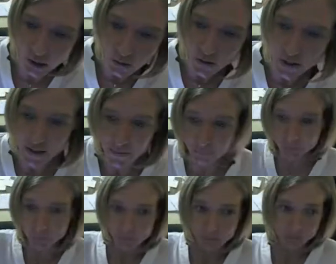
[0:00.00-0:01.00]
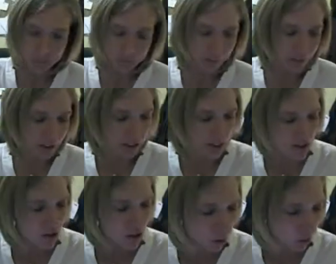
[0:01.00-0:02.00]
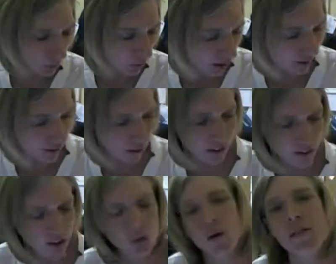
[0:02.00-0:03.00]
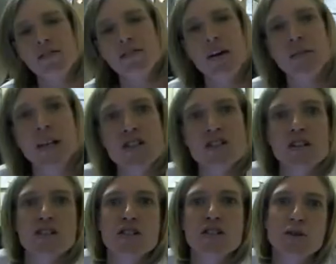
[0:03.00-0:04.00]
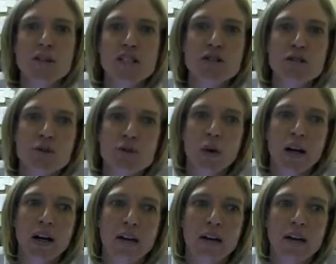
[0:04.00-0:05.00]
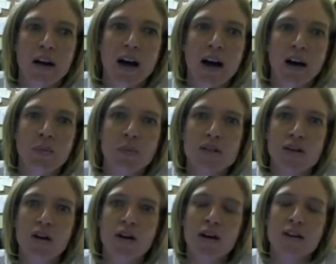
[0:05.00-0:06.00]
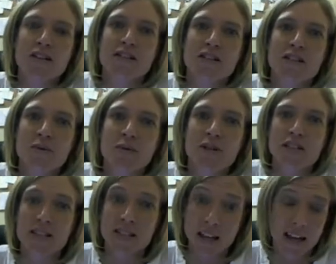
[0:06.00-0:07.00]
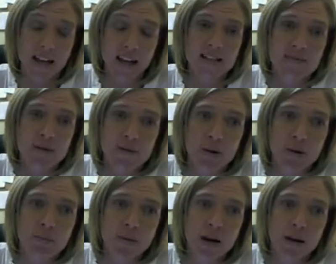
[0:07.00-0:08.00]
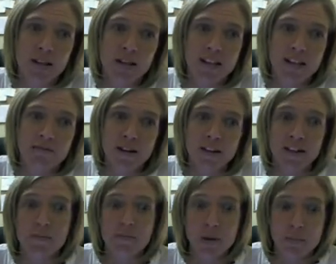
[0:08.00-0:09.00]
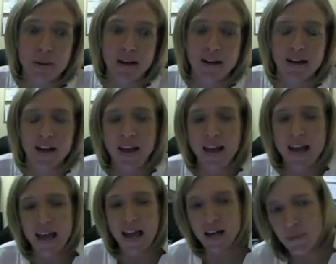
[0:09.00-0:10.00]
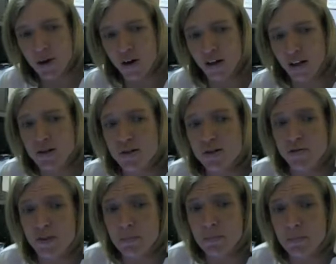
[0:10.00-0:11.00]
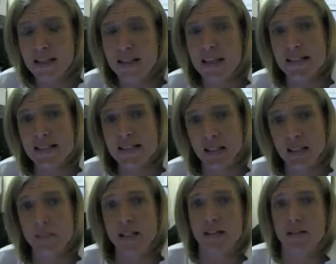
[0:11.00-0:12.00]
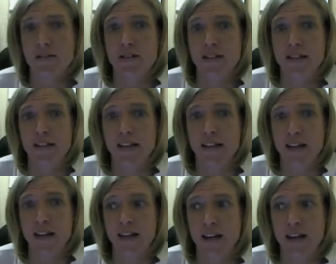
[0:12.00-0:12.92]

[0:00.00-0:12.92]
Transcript: use. And so, you know, I've now touched on two issues where I was caught in situations that I had to speak about them publicly and felt unprepared. Antibiotic use for me is a little bit different in that